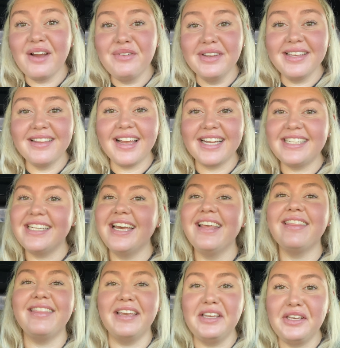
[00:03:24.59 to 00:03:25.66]
I really liked
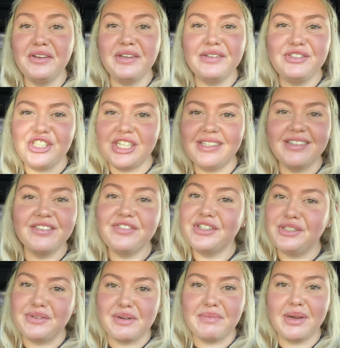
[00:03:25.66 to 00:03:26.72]
it. Thank you, Eugenia, for
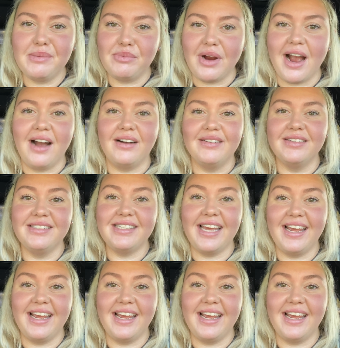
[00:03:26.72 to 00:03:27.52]
doing my brows,